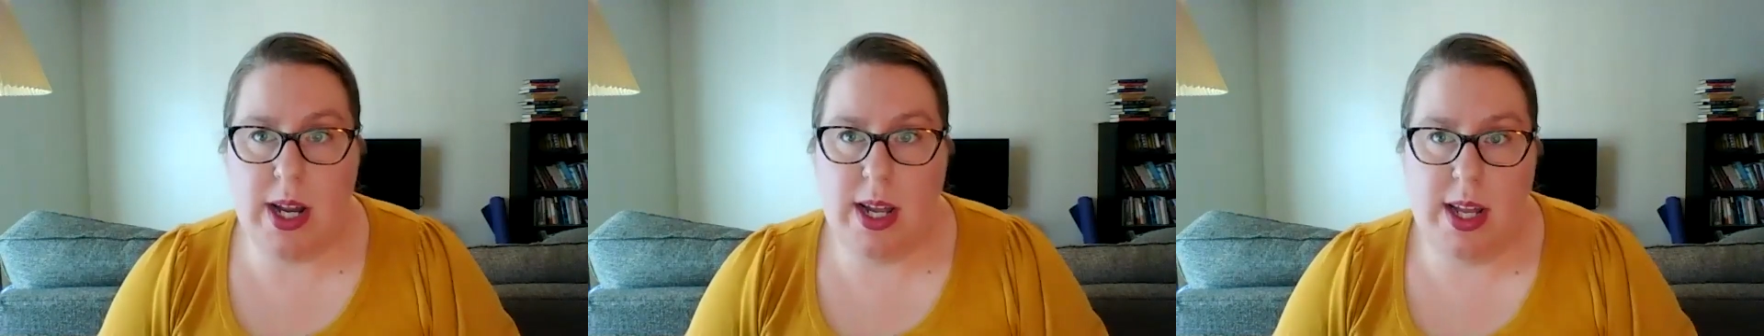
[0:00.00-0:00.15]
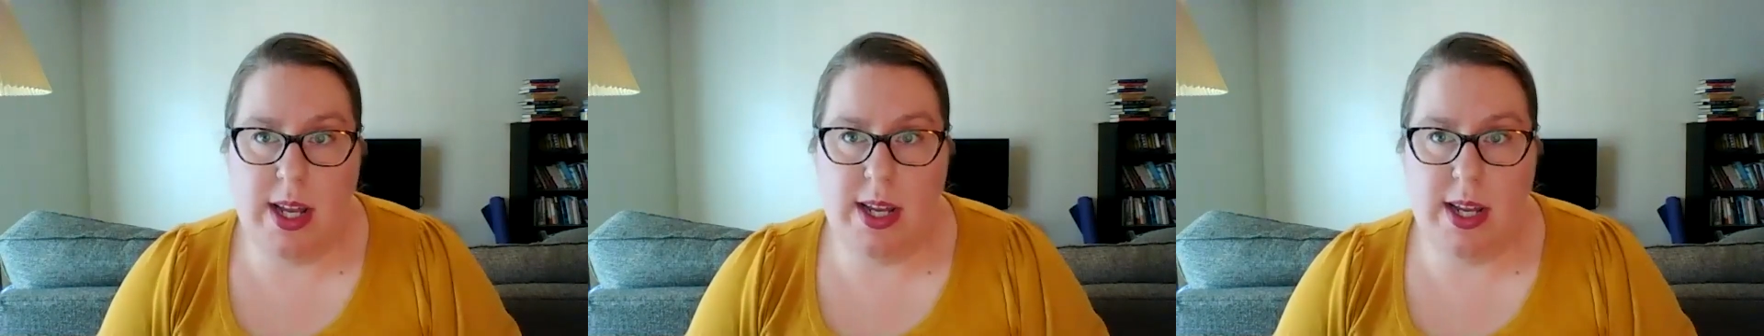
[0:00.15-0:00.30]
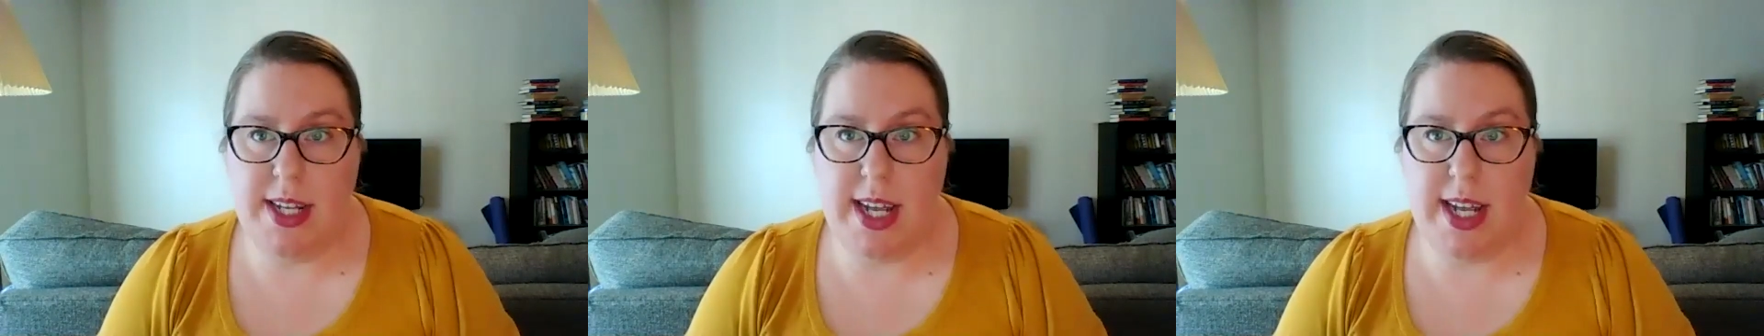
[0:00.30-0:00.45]

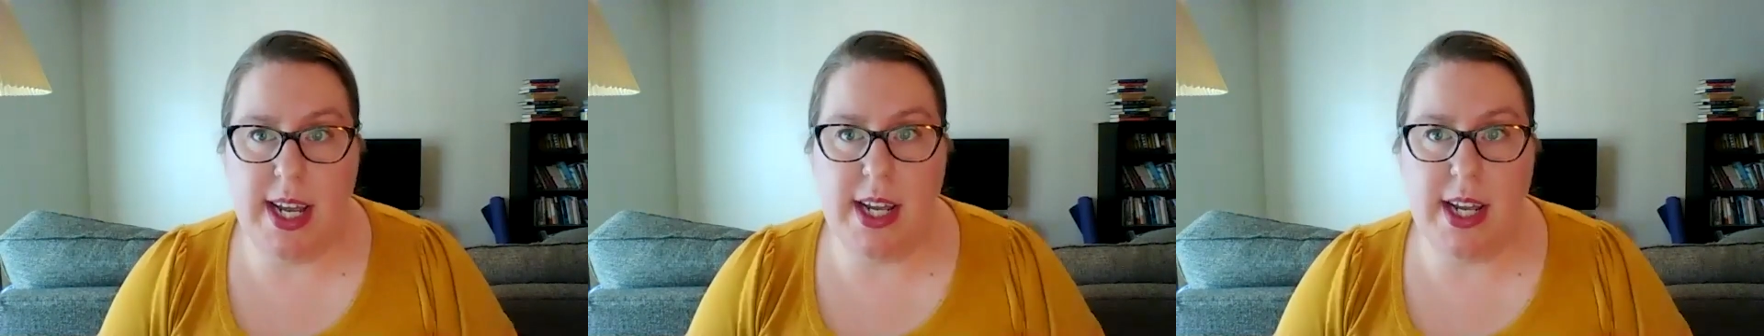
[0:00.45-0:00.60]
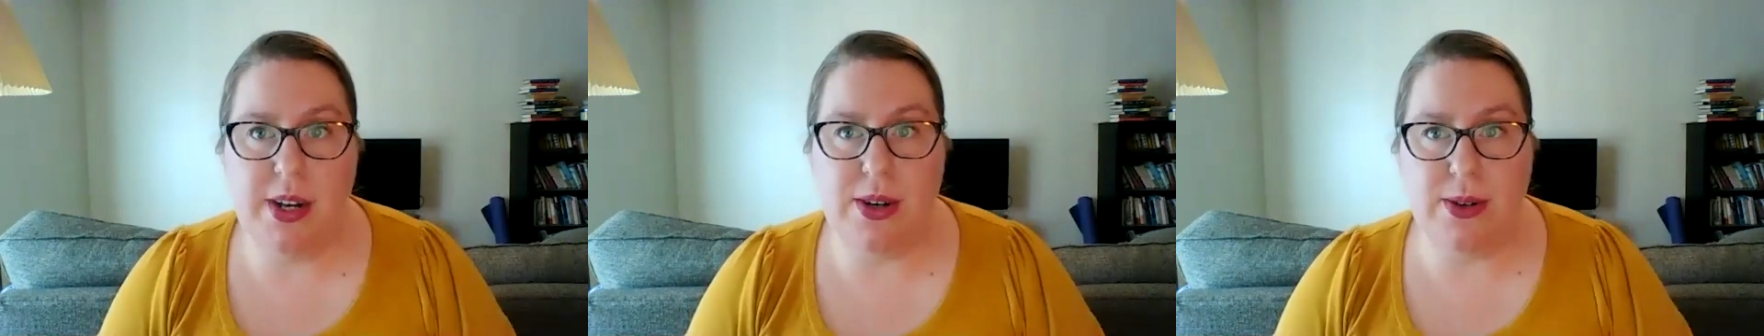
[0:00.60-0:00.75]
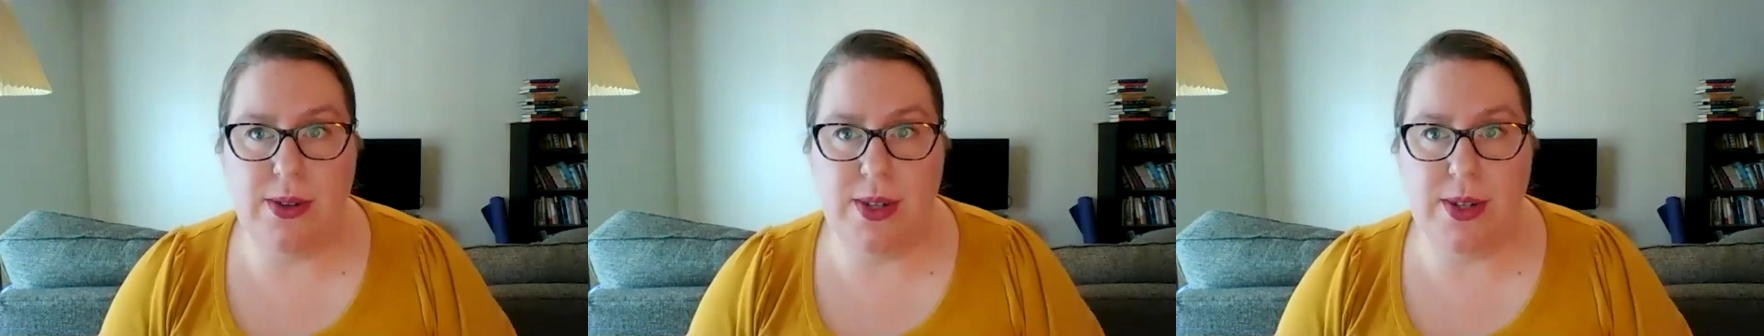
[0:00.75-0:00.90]
what it
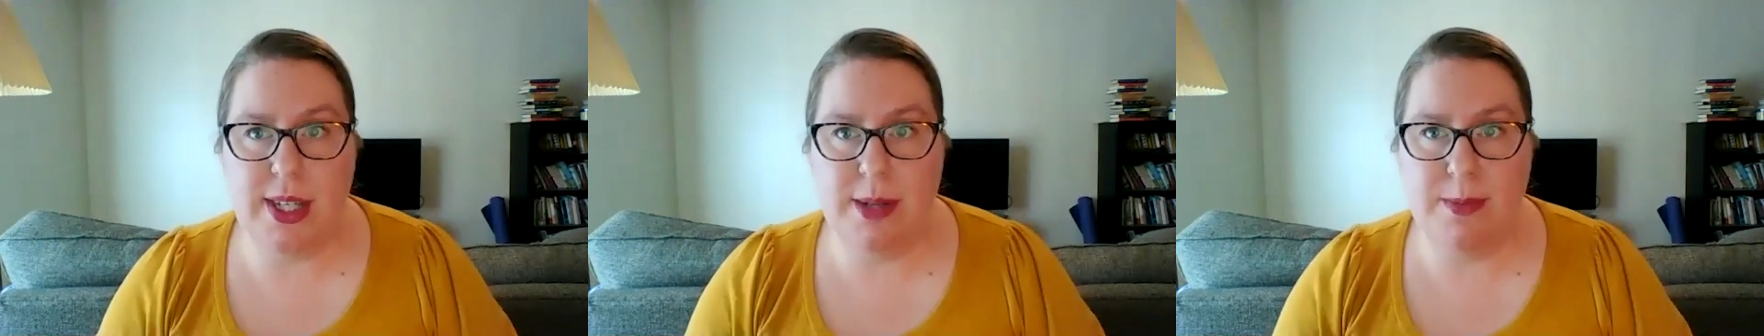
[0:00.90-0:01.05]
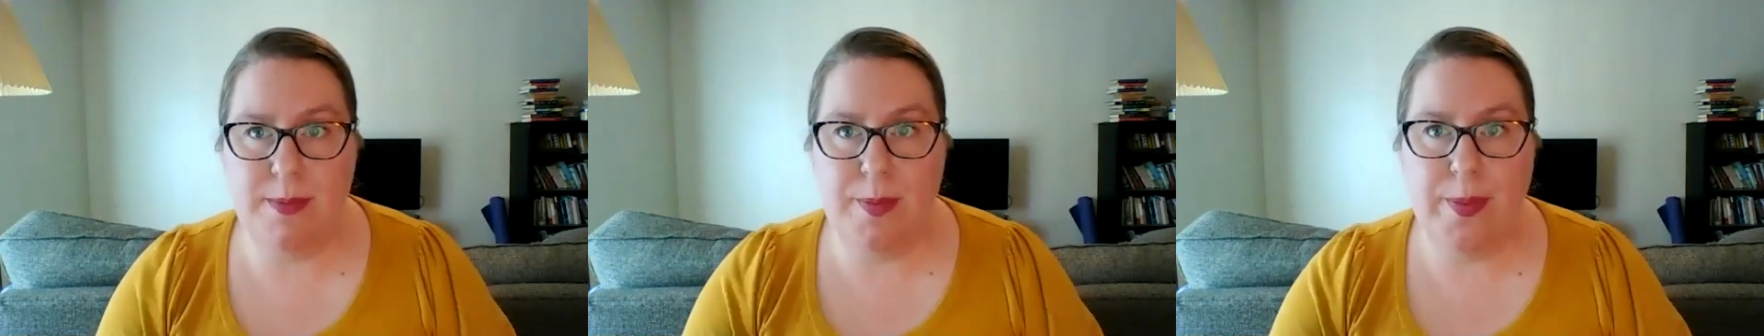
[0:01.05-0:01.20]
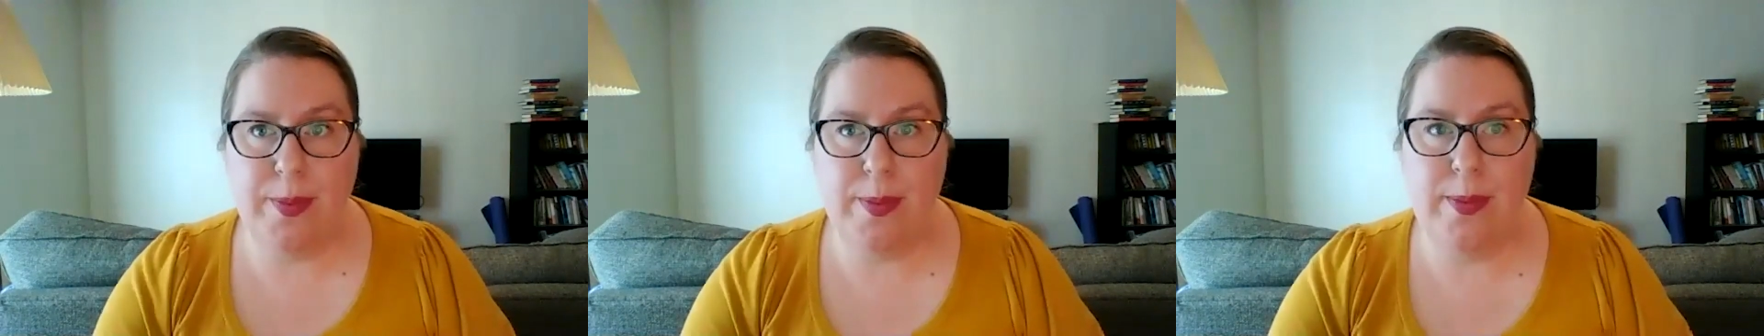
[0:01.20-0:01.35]

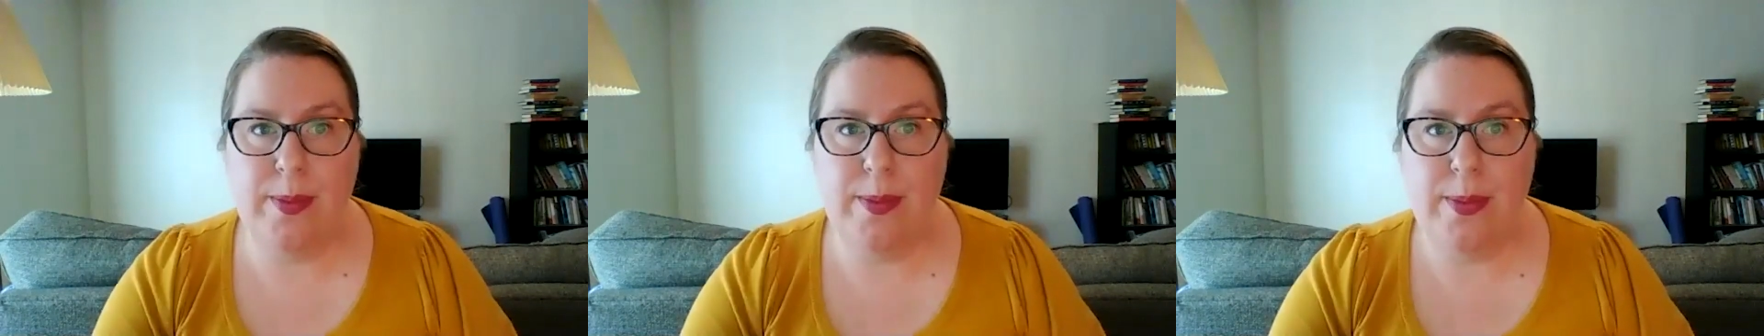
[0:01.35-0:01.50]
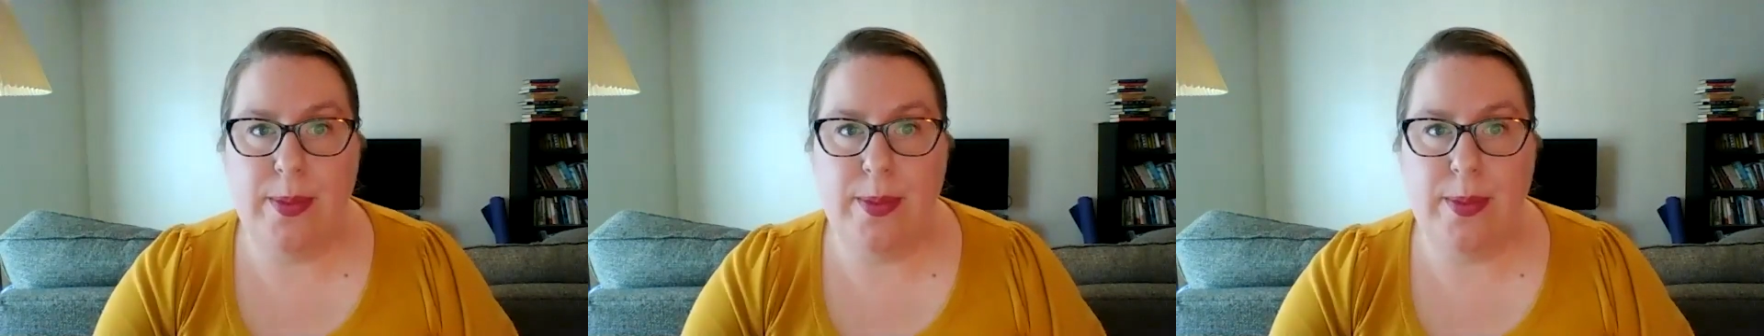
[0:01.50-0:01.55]
entails.